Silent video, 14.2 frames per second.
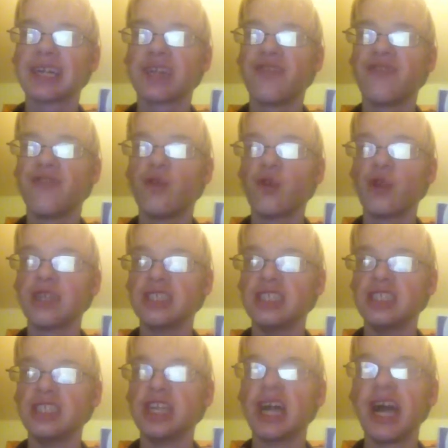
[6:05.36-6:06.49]
the 4
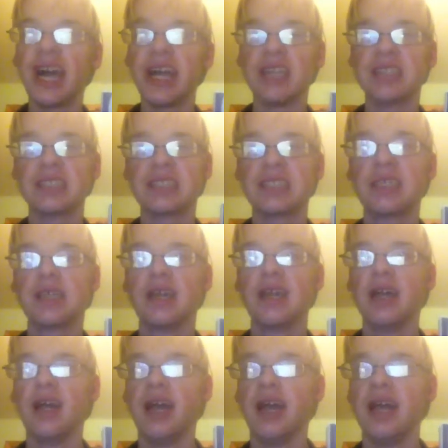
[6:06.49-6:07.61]
giants,
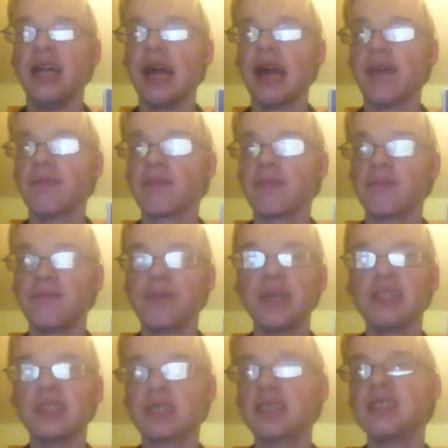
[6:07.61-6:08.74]
and that
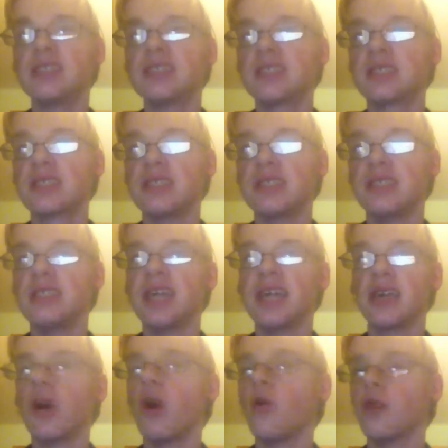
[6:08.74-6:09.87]
basically can
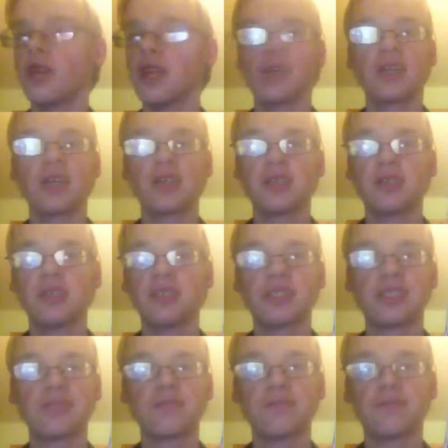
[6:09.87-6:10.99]
take all week. Just